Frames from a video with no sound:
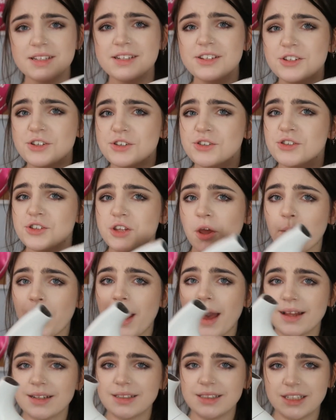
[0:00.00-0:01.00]
is just so
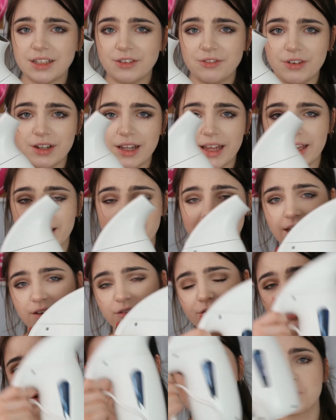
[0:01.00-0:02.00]
handy for like
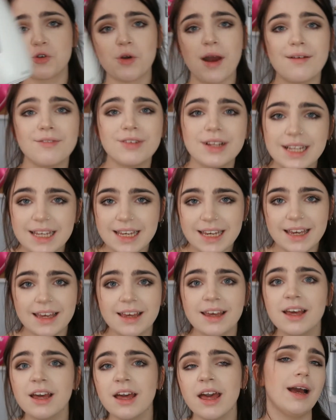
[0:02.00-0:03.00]
if you're
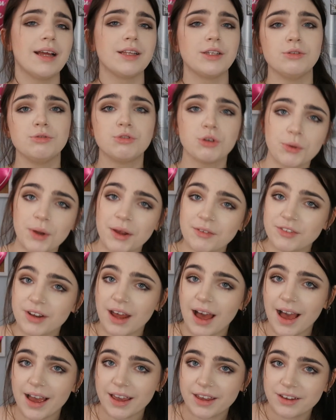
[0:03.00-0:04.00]
traveling and you don't have an
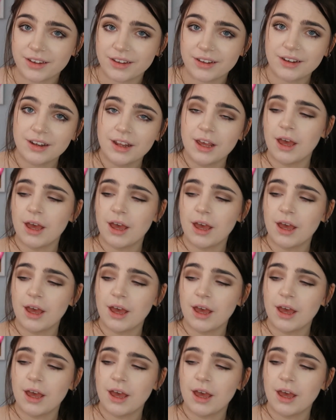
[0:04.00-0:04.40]
iron.